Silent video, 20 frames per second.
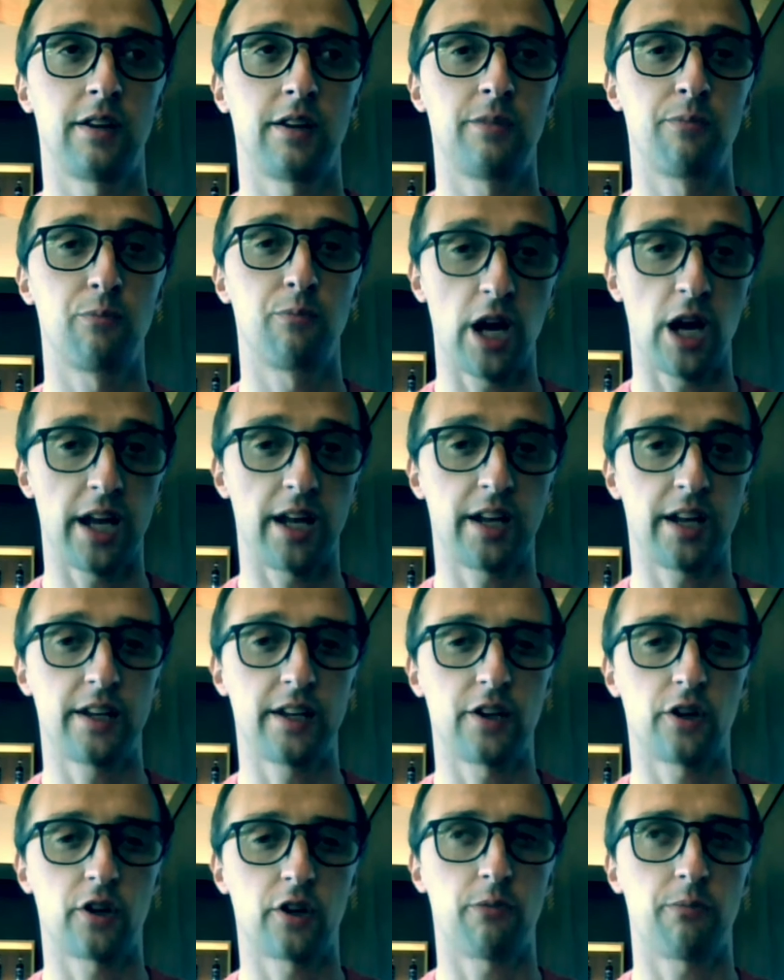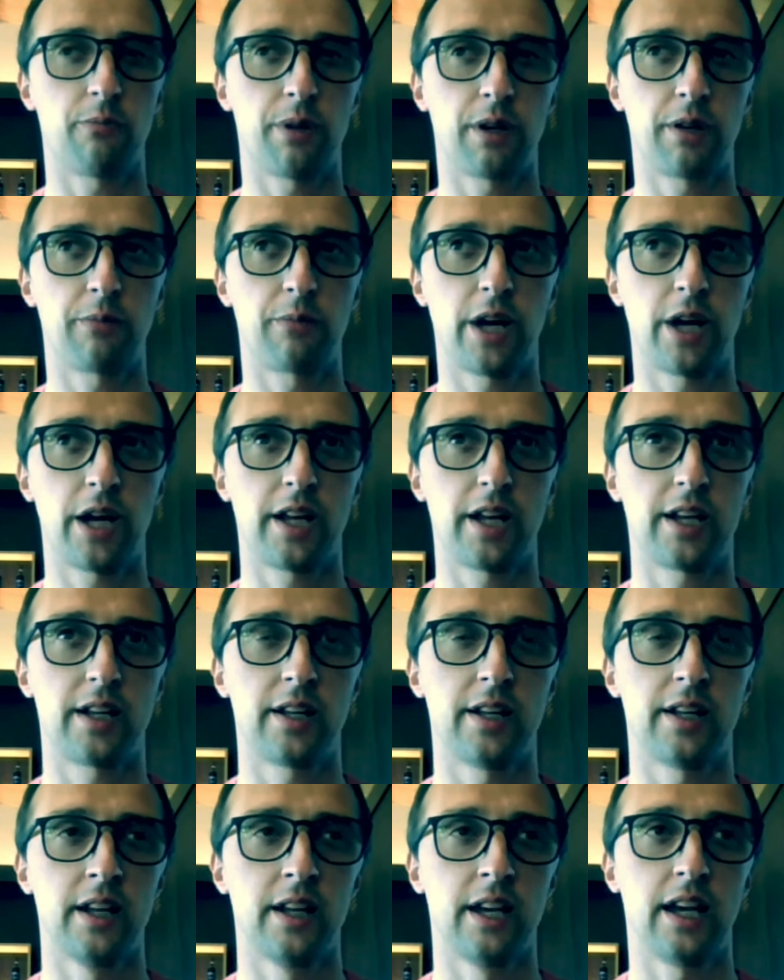brand, the company brand,
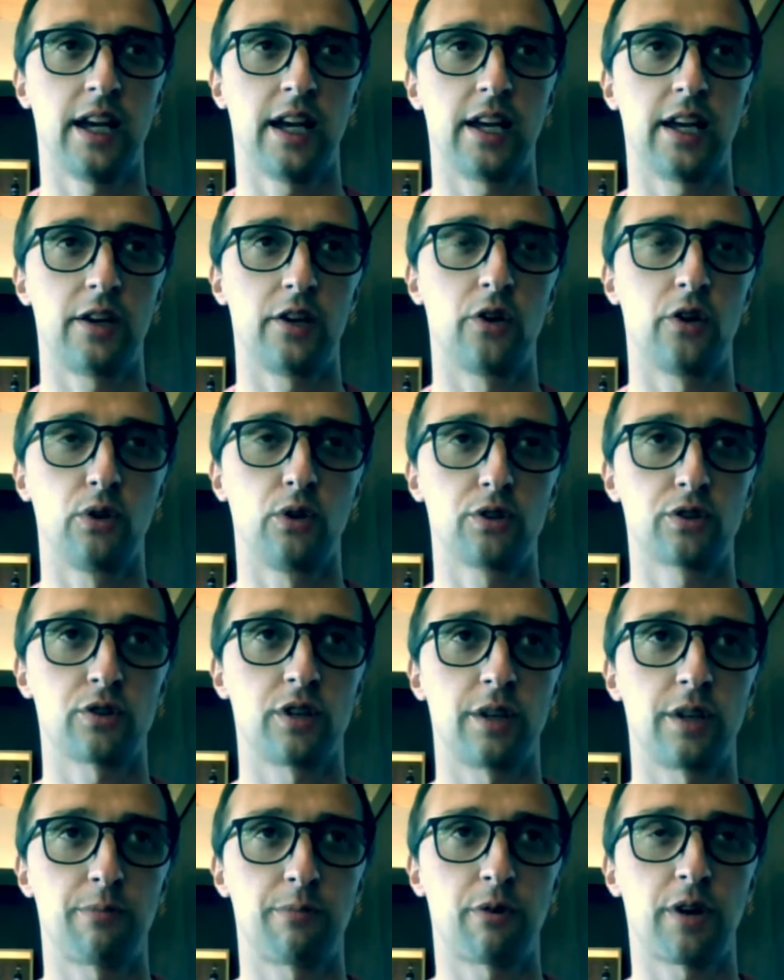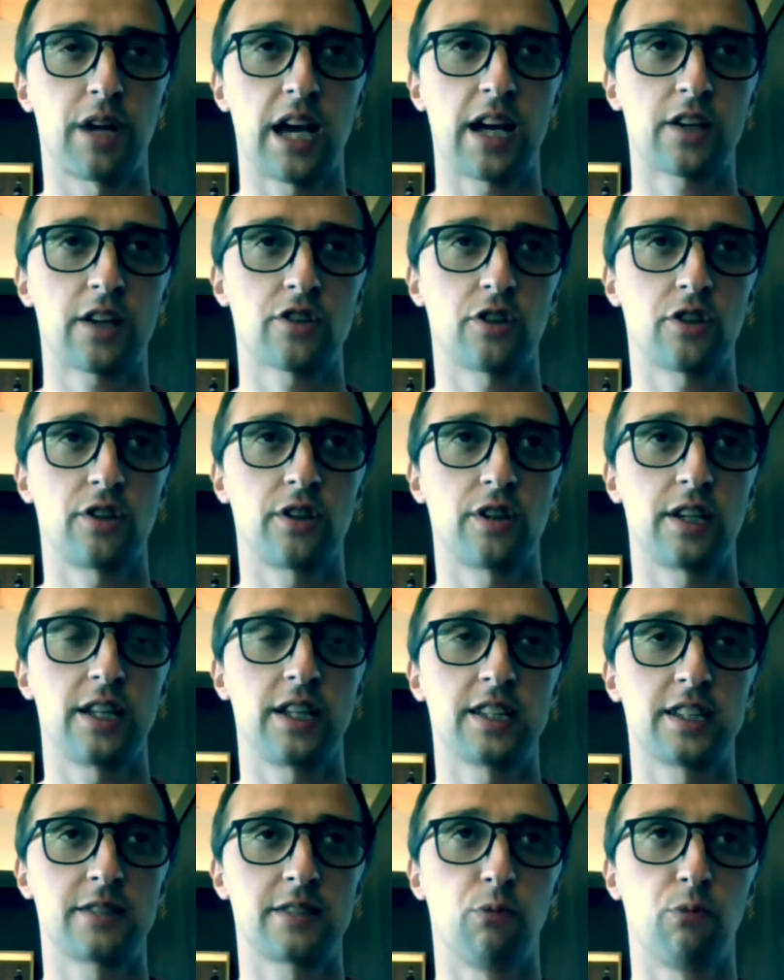and also the production is
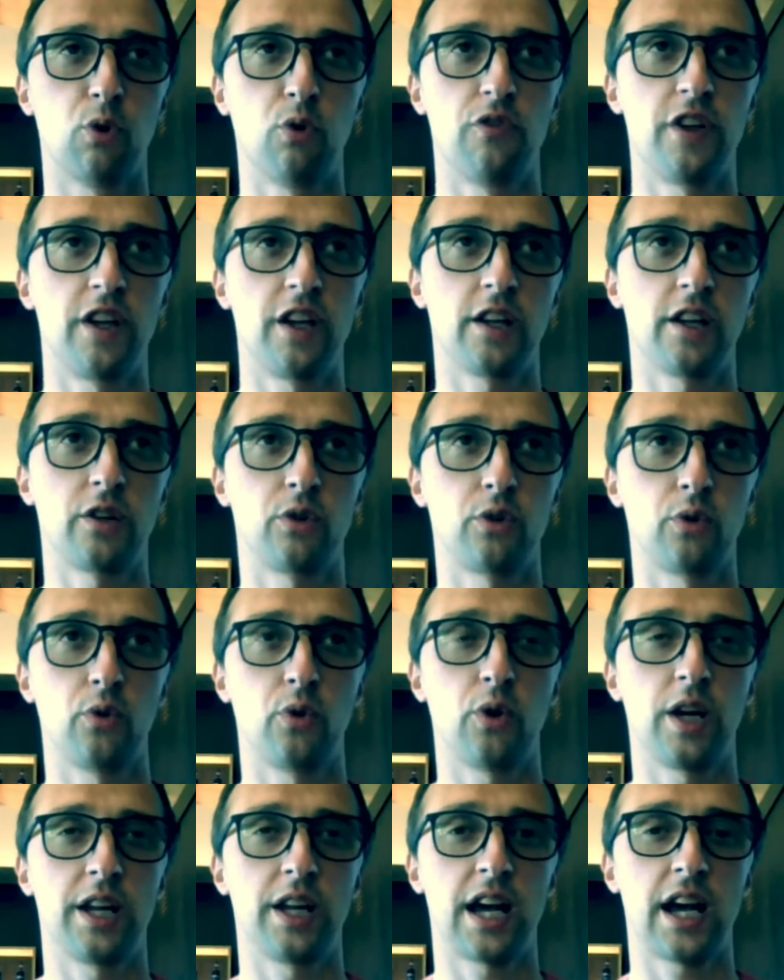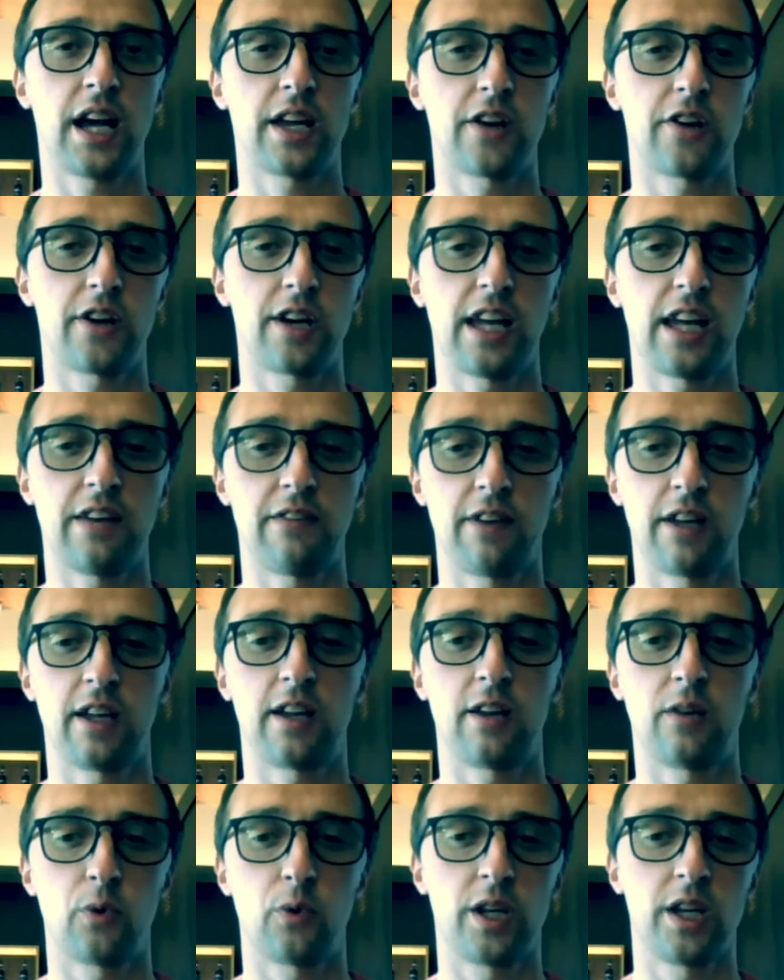moving to a higher
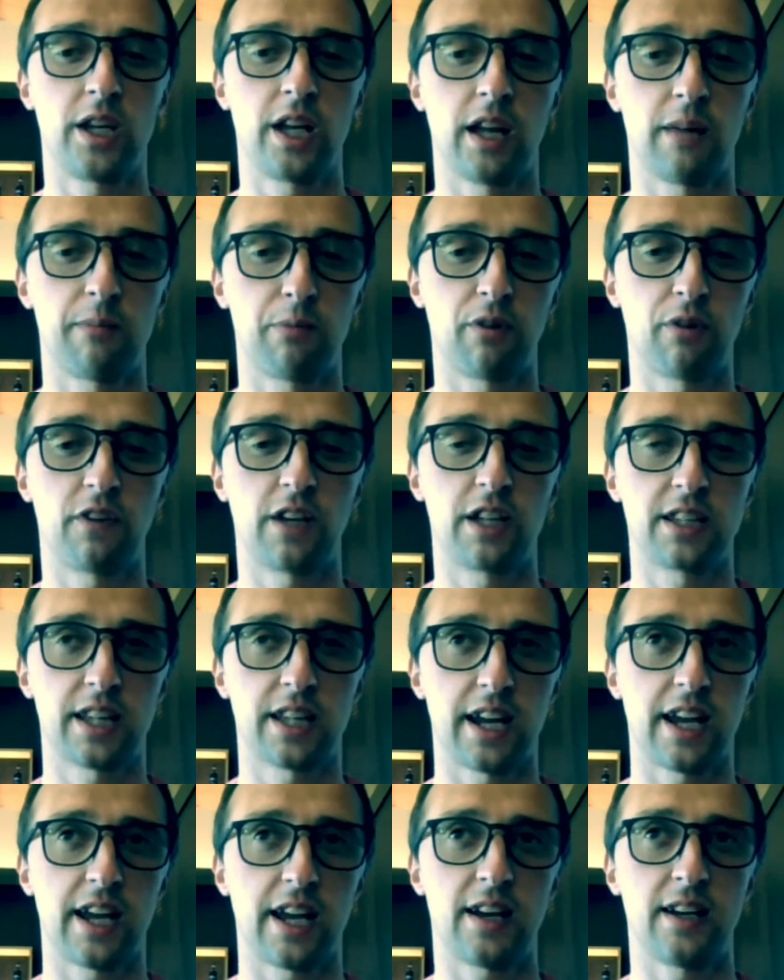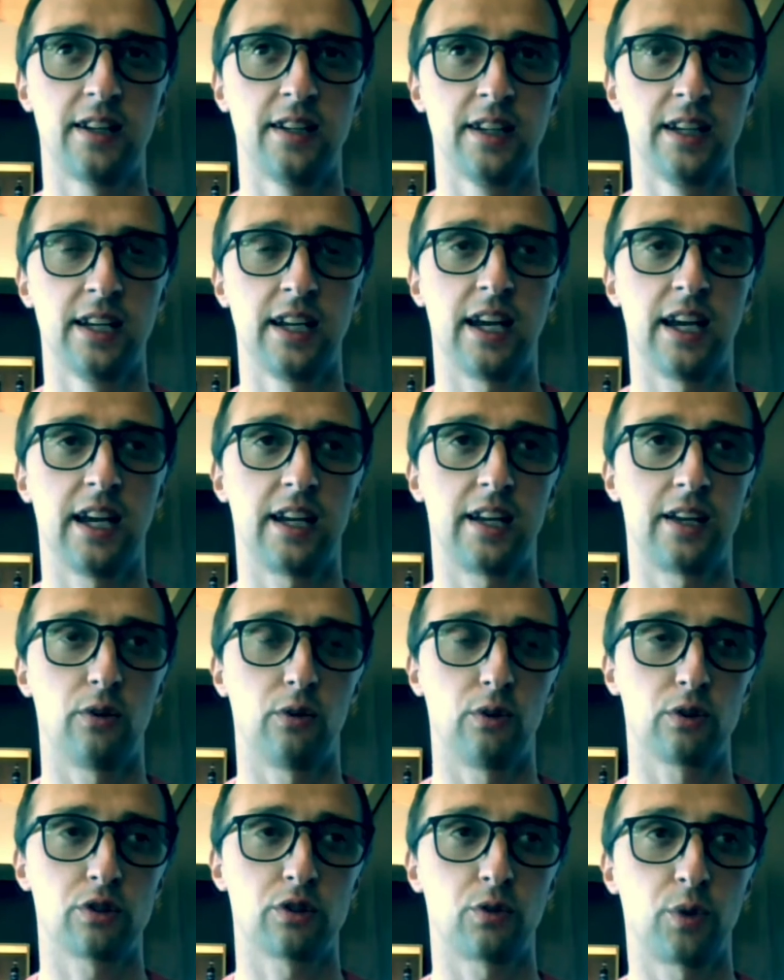level with the help of Andrea and
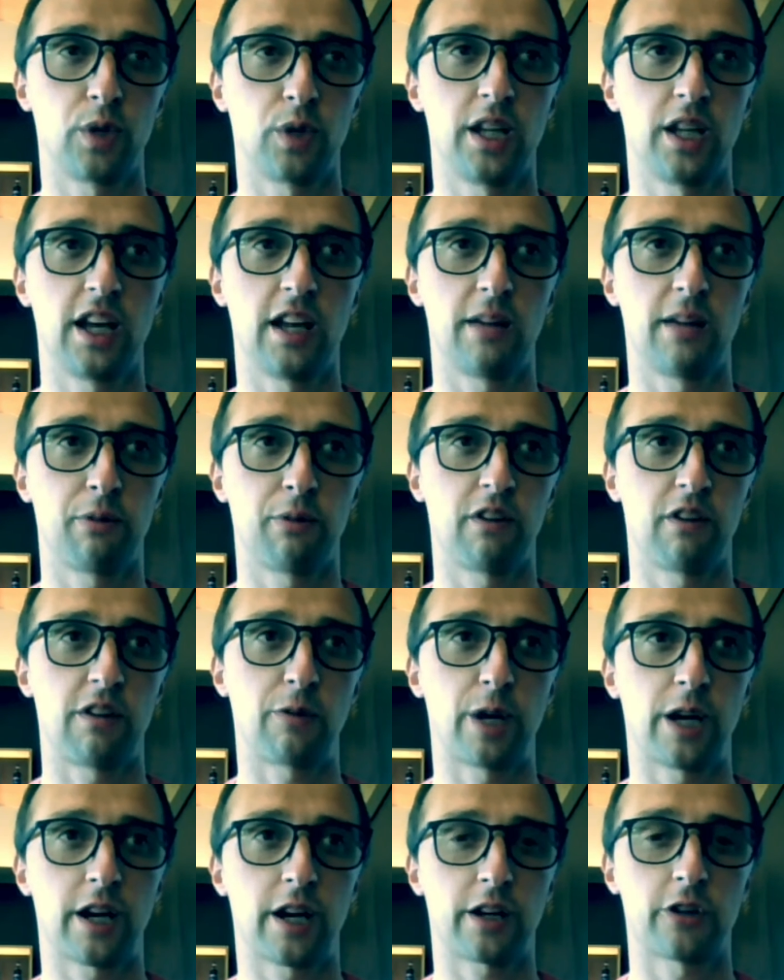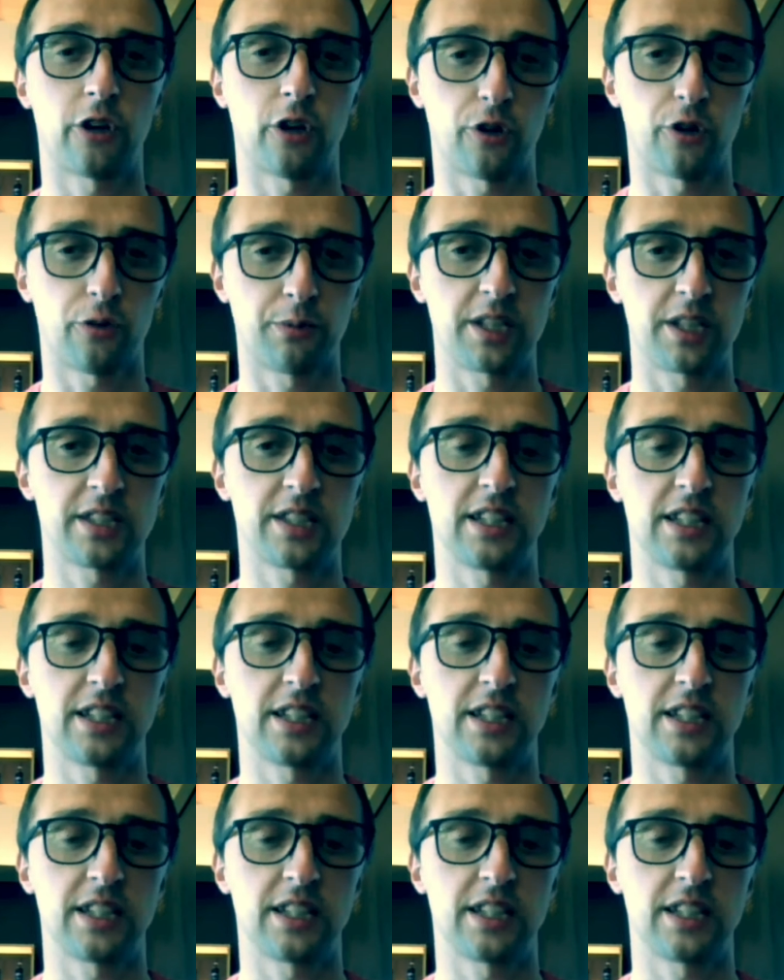also with the help of our agronomists